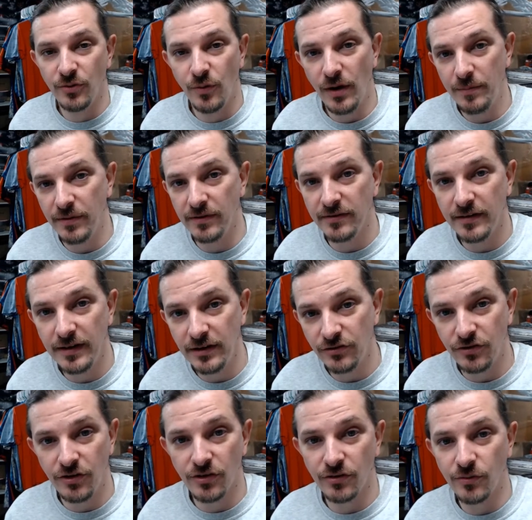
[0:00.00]
weapons in each
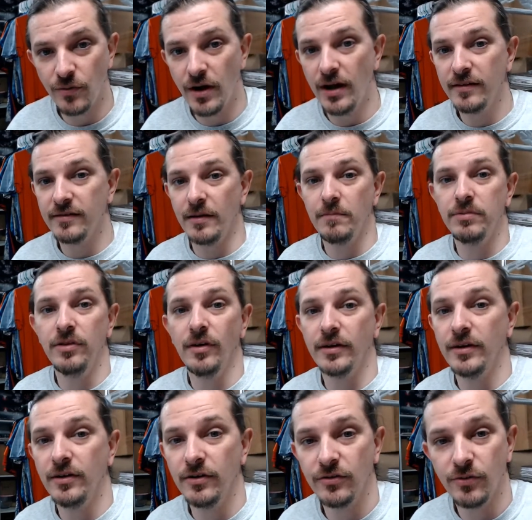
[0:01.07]
of your squads. I'm
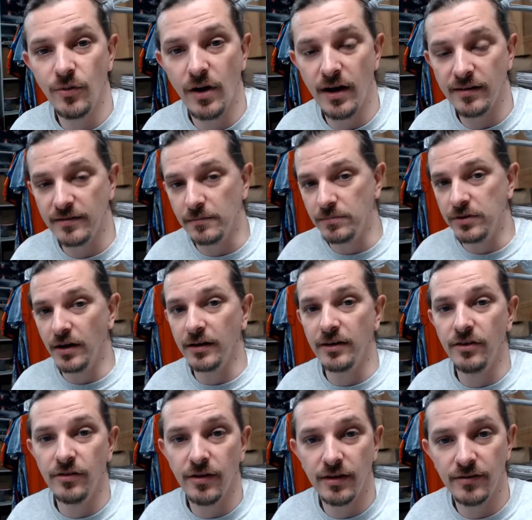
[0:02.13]
plucking your squads. I'm plucking
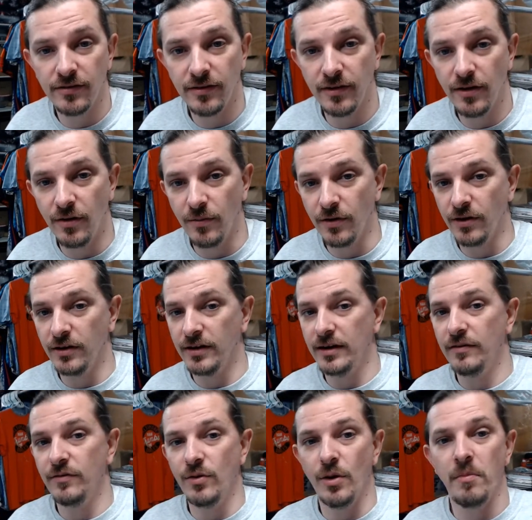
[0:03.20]
your NCO. We're going to
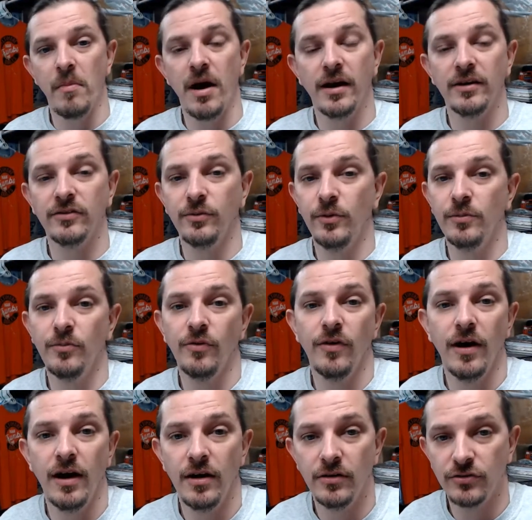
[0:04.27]
give you a -1
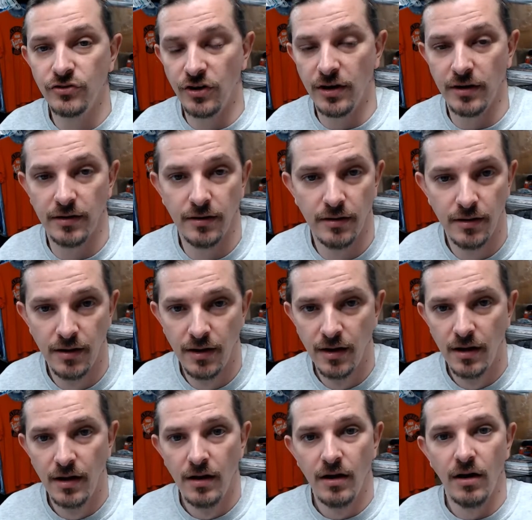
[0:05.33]
morale check
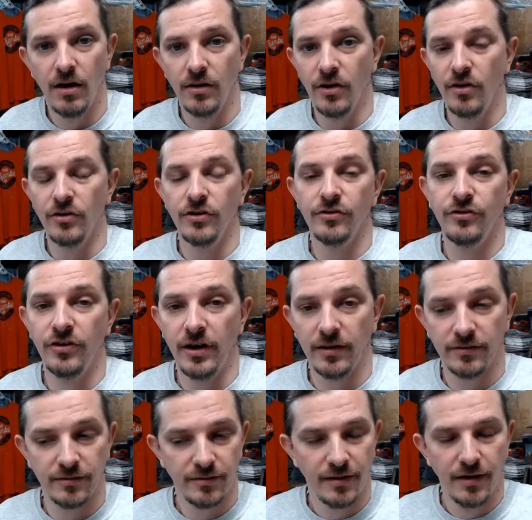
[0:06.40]
on all your
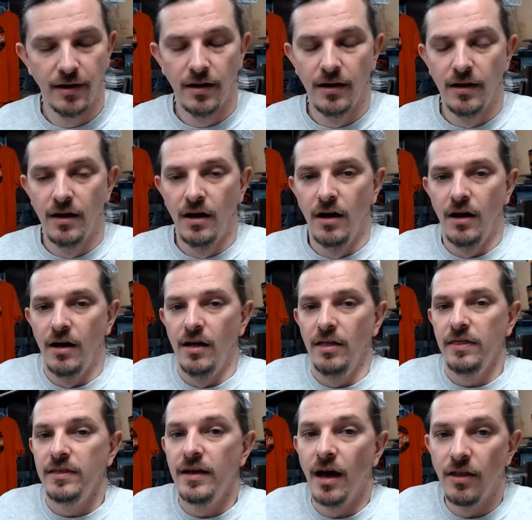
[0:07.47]
checks.
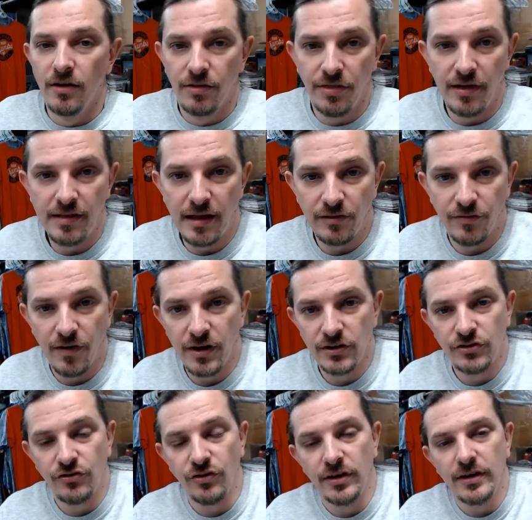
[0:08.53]
The other thing that's very
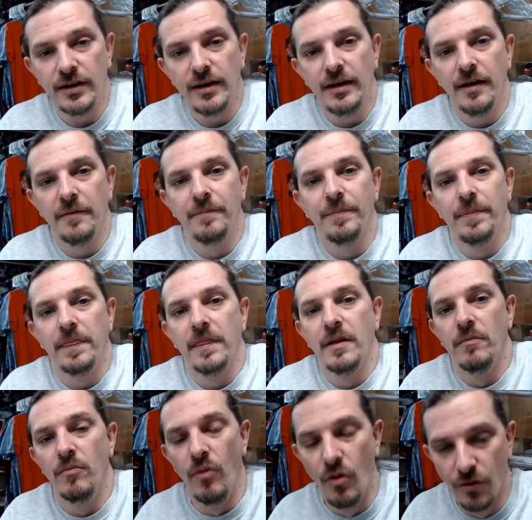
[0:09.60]
streaky,
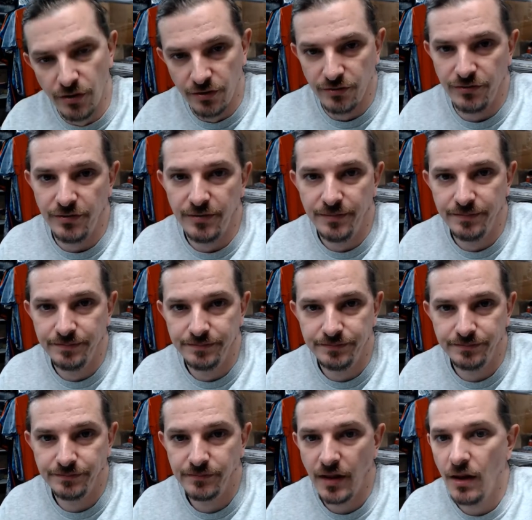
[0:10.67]
mortars.
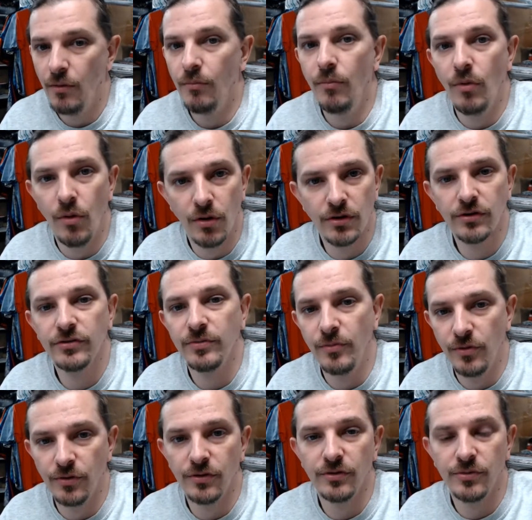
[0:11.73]
Mortars,
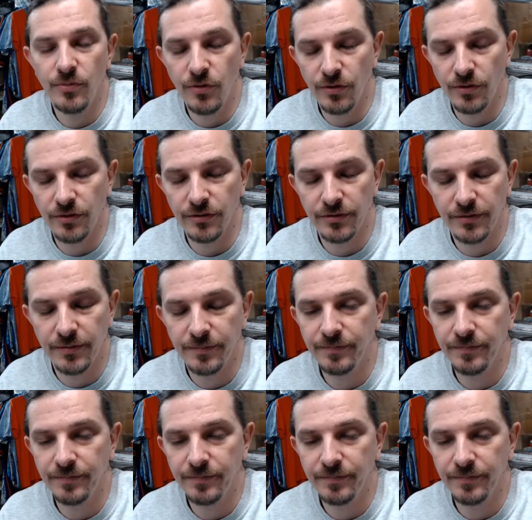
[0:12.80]
mortars, mortars.